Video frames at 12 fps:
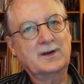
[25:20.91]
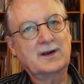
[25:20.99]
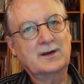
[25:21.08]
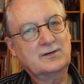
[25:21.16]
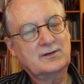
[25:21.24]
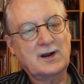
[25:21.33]

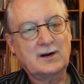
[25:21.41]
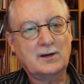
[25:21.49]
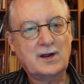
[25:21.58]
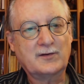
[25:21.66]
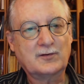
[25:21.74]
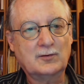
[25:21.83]
a
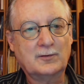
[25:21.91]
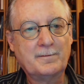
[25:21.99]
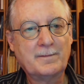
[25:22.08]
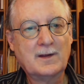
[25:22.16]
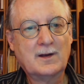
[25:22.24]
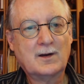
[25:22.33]
psychological
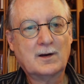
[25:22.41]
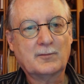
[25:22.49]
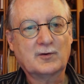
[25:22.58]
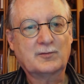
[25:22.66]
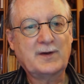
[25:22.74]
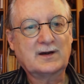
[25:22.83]

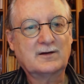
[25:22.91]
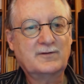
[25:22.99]
perspective. He